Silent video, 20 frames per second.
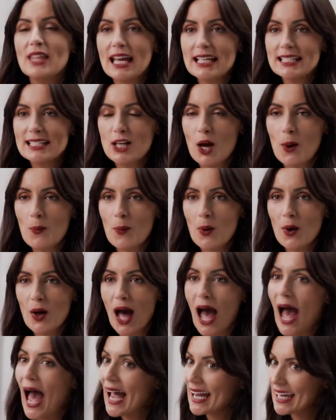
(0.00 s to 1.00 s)
Next up,
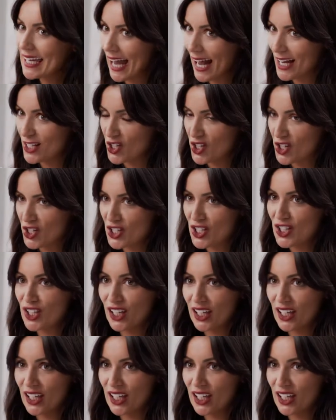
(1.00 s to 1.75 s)
a gadget.